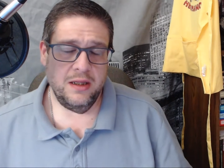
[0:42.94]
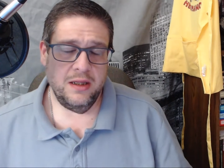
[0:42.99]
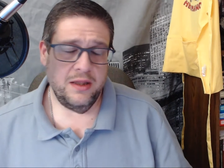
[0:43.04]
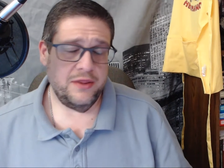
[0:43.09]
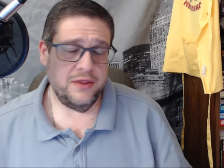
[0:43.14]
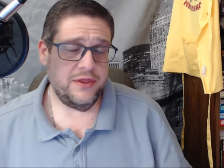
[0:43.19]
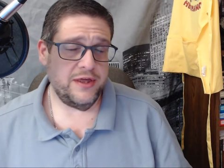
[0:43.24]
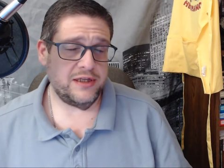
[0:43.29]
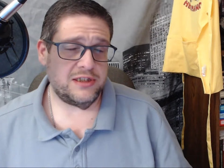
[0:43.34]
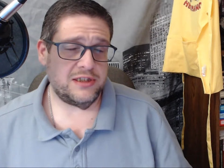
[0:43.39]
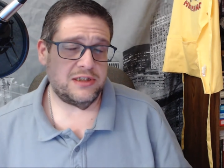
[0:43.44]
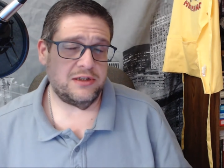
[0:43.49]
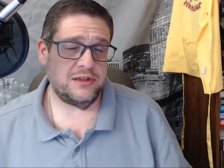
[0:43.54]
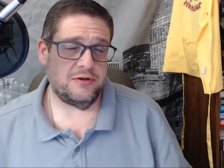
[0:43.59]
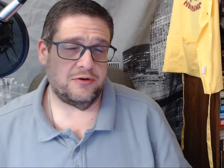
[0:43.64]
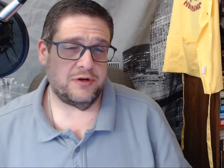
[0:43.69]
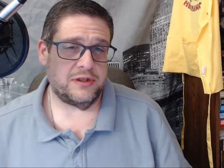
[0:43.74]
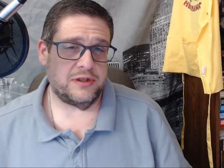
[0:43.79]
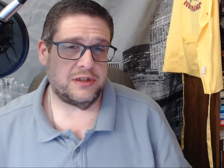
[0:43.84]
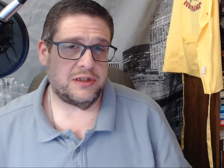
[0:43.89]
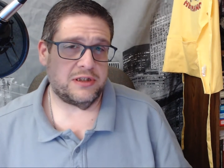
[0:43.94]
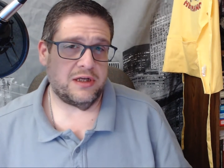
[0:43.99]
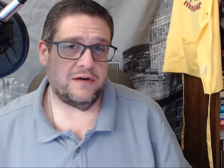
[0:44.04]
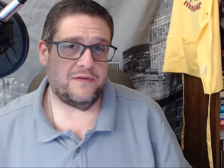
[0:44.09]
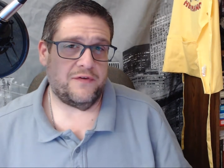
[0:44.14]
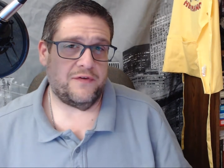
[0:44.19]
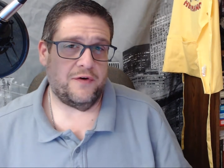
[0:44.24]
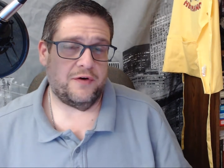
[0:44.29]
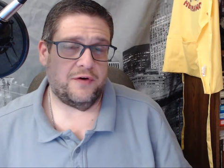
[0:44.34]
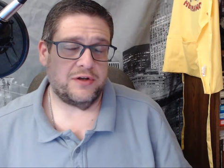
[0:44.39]
this series is going to
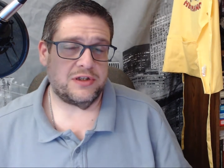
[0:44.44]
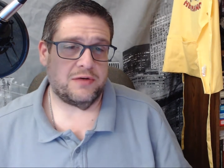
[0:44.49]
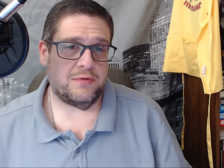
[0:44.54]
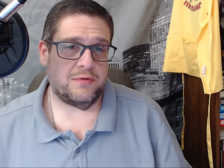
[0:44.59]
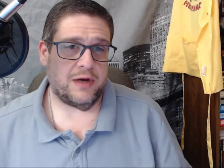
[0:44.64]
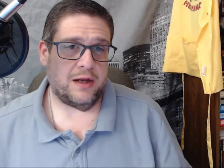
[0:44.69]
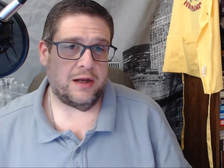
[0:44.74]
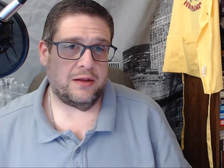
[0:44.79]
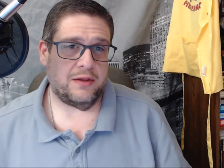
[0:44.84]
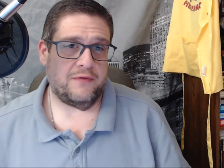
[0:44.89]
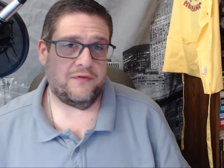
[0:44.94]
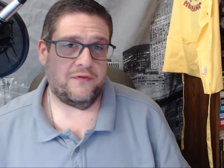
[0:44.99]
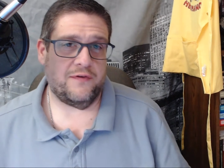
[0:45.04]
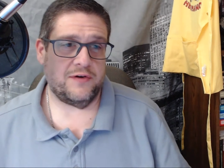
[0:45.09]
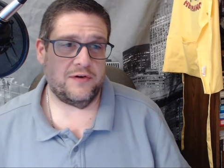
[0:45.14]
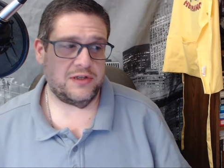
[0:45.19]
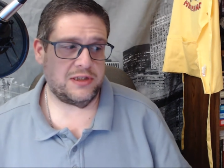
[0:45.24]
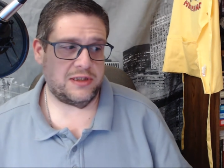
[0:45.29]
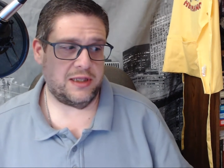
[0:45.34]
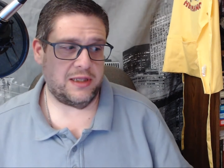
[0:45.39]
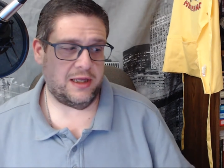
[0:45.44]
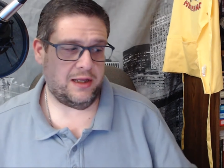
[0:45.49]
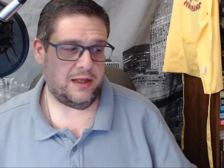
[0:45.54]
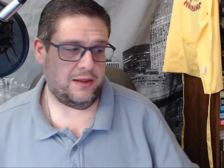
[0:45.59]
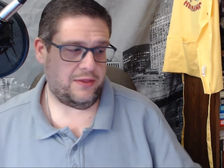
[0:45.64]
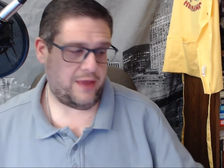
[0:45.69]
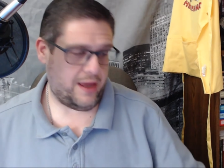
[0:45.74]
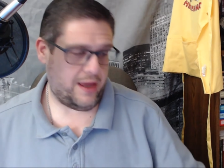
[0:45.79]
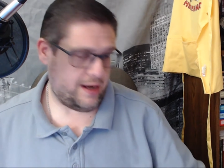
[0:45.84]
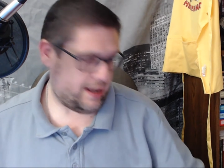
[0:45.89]
focus around the first thing
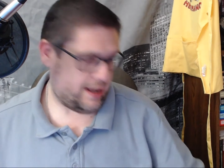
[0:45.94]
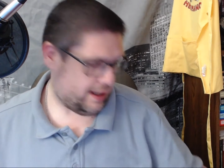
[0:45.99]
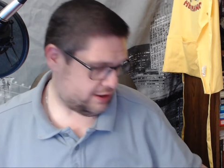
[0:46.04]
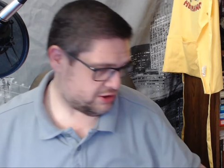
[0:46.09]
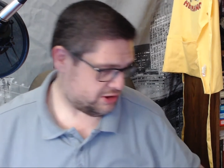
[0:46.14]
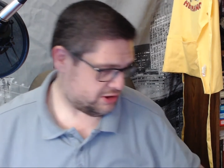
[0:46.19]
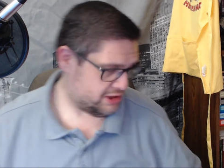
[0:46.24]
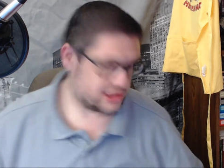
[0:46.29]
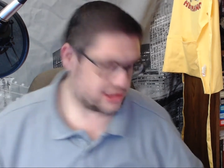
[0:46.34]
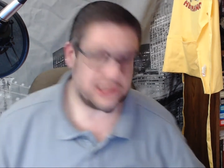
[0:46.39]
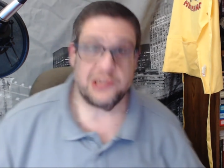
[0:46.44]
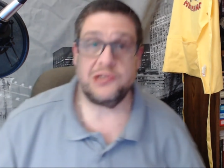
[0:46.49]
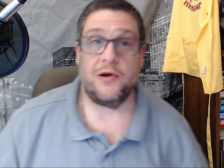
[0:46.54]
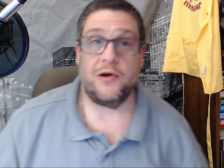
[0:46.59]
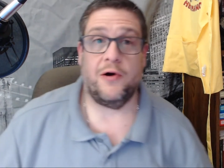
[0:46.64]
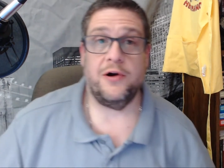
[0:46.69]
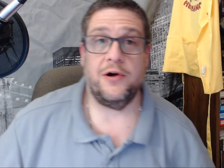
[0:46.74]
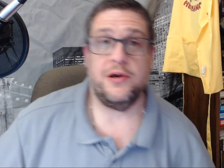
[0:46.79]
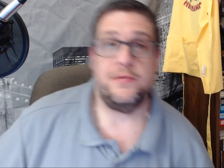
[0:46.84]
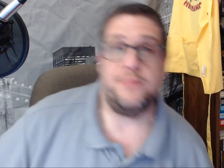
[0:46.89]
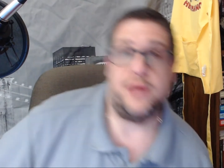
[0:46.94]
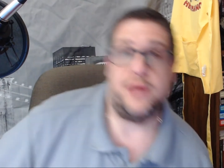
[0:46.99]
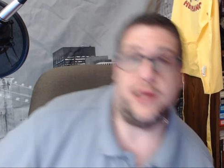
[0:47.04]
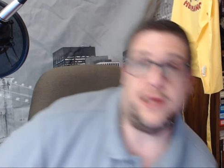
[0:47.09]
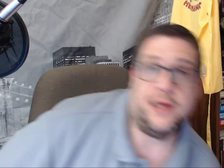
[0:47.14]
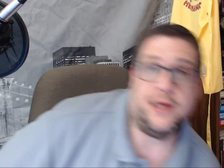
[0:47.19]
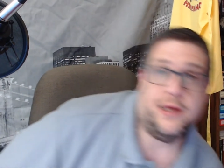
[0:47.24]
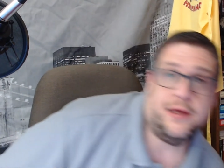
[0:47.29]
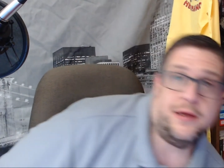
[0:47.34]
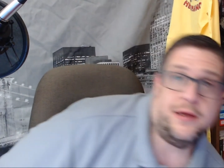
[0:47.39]
that actually started
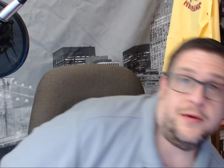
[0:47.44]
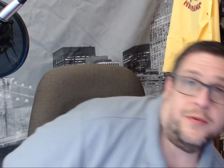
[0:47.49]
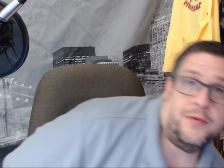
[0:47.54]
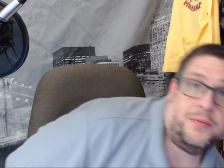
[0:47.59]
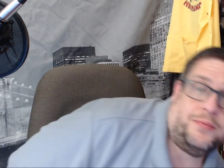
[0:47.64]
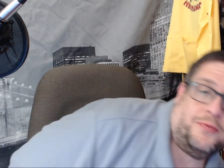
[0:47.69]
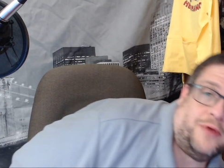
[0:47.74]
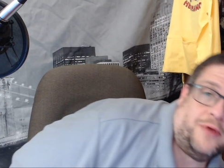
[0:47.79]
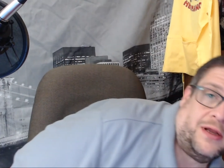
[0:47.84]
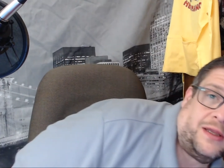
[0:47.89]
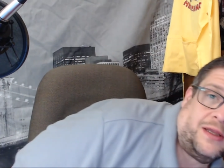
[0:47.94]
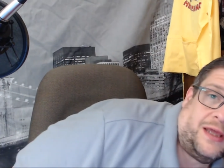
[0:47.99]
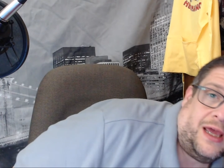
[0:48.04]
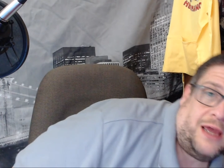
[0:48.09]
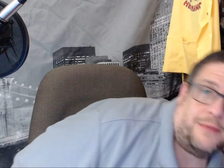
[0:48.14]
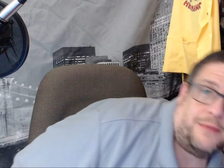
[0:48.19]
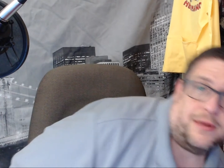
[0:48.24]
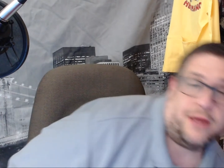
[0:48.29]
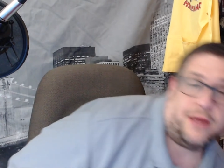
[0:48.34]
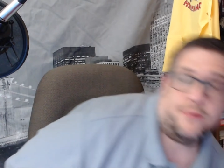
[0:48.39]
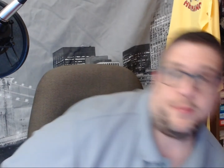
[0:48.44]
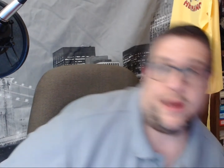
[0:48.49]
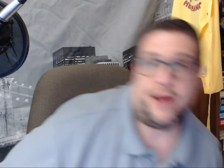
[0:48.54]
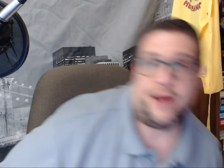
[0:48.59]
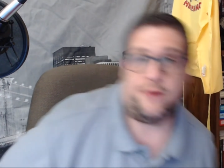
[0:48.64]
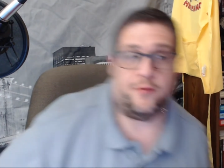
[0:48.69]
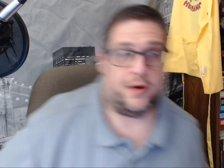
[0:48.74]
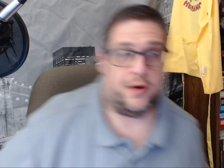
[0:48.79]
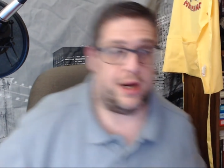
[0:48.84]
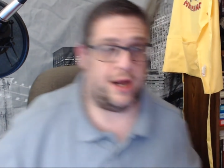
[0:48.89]
me when gaming
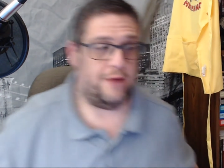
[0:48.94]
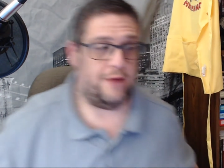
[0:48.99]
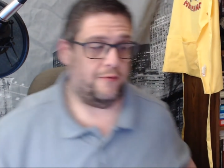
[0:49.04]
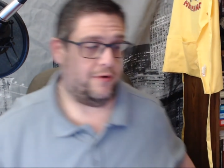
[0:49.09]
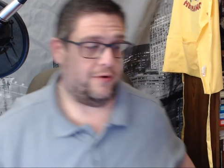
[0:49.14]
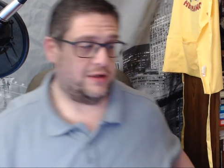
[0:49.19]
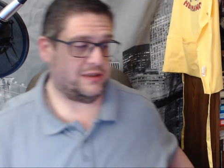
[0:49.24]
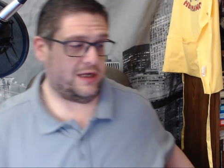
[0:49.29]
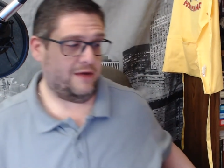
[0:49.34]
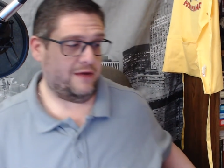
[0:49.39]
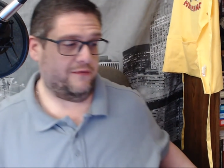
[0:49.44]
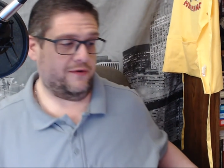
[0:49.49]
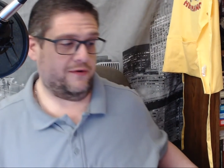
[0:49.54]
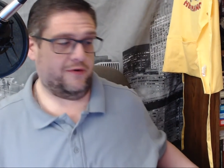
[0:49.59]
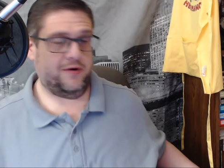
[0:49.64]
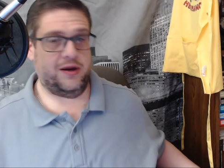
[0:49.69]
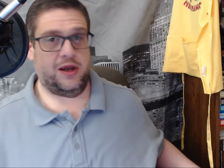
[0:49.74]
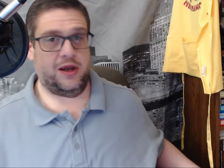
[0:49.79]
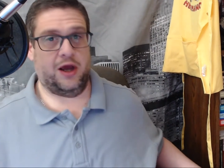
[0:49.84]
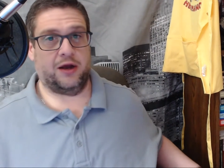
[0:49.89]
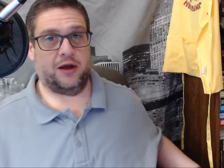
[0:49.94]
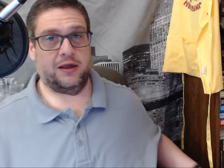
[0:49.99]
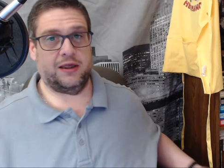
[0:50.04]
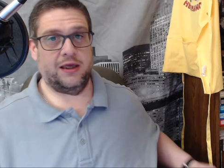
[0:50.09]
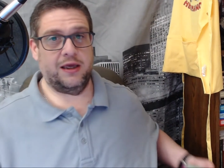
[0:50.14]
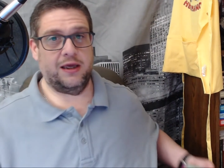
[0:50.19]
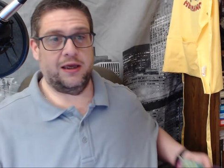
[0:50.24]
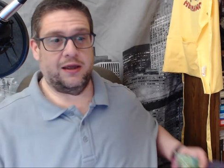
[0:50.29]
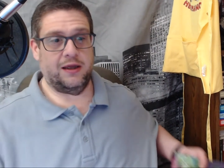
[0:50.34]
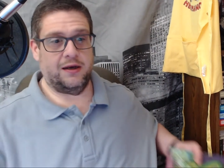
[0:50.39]
back when I was a very young
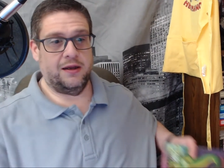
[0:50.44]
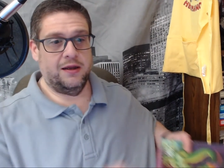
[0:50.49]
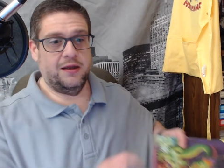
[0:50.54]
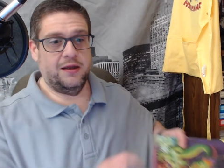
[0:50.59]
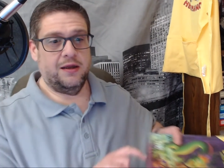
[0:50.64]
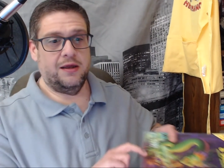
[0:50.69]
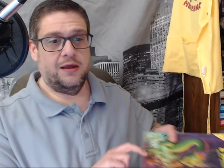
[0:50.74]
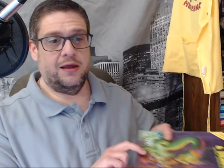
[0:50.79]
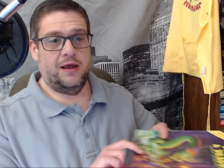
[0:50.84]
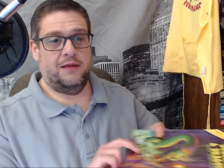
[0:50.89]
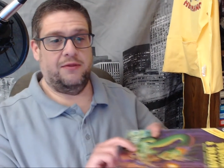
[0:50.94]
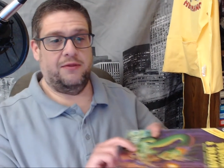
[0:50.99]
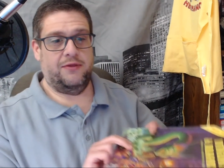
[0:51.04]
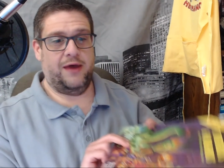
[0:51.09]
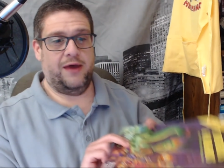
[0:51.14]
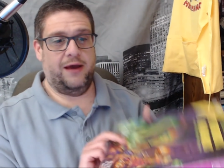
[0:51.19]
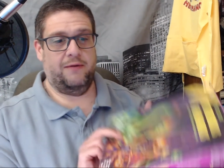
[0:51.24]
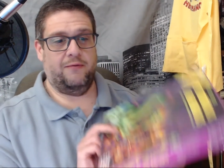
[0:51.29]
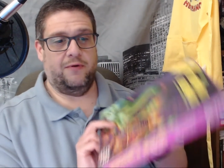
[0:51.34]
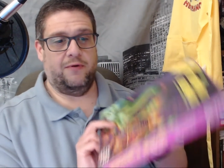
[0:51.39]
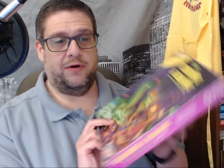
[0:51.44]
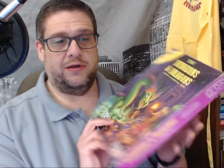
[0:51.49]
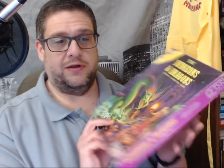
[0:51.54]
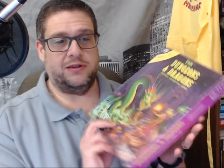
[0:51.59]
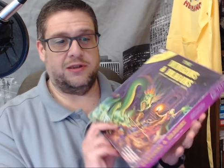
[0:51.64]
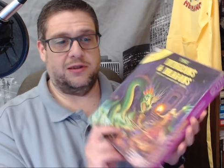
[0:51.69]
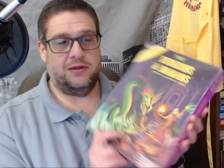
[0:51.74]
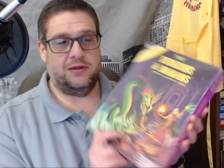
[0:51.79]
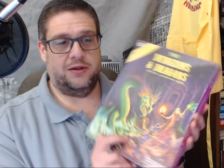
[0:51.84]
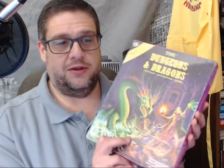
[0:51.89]
kid, and that
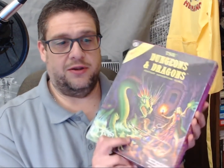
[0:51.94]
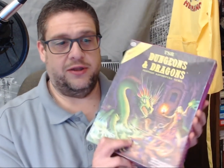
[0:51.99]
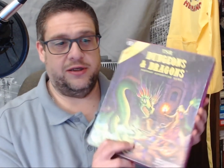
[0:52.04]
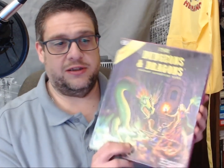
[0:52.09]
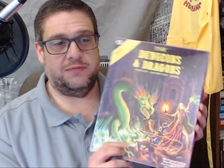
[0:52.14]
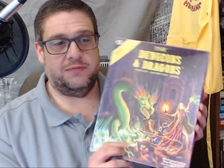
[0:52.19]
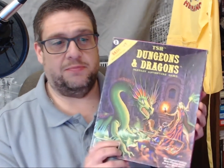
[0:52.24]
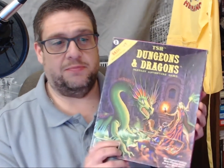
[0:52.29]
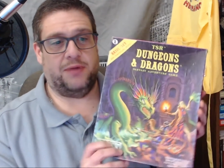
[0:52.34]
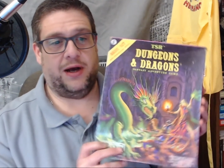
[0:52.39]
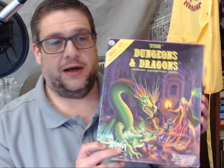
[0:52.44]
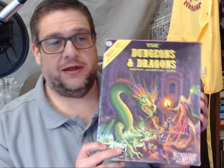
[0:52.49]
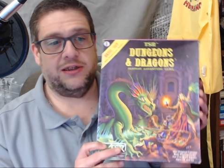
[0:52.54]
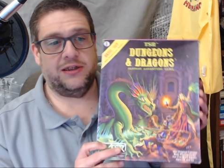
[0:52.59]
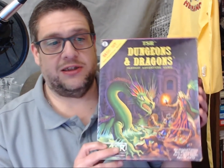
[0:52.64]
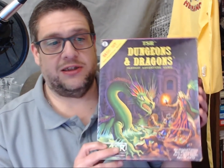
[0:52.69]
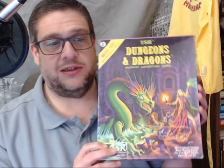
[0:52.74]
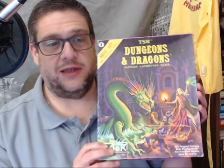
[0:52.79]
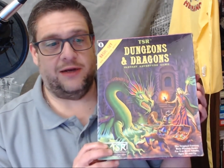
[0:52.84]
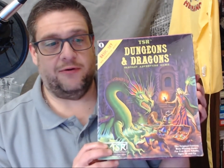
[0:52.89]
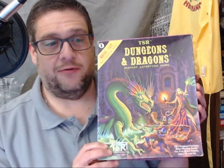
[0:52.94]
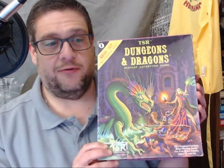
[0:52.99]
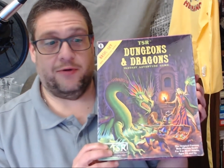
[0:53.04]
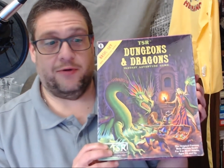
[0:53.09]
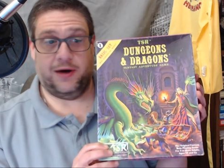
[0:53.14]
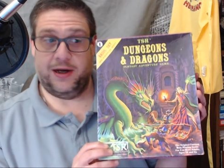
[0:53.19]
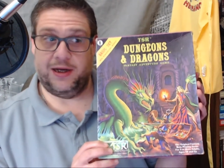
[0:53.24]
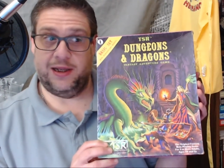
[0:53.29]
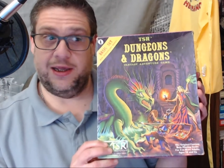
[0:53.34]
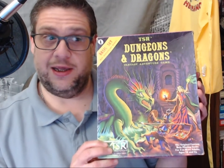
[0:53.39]
was this box set
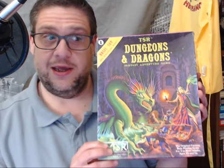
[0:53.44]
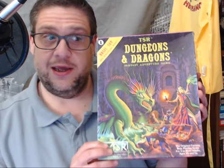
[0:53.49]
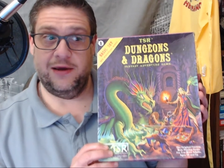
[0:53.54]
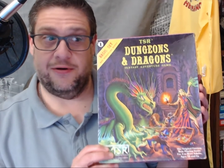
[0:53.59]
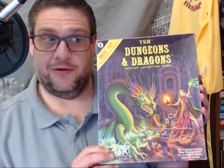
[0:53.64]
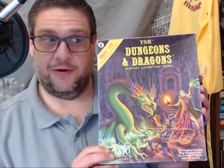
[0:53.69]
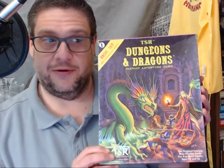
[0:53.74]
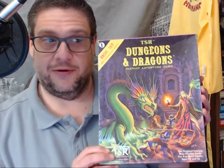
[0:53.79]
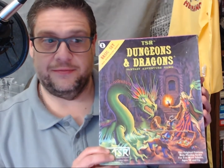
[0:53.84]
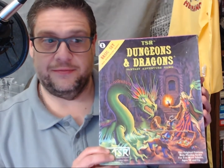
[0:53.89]
right here.